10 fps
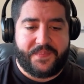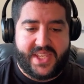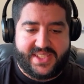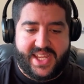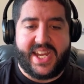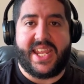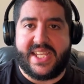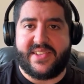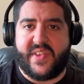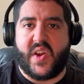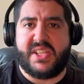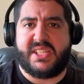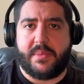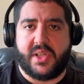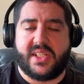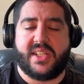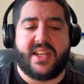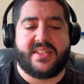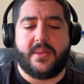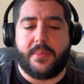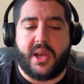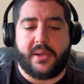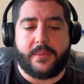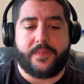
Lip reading: is that he's very similar to Dustin Martin.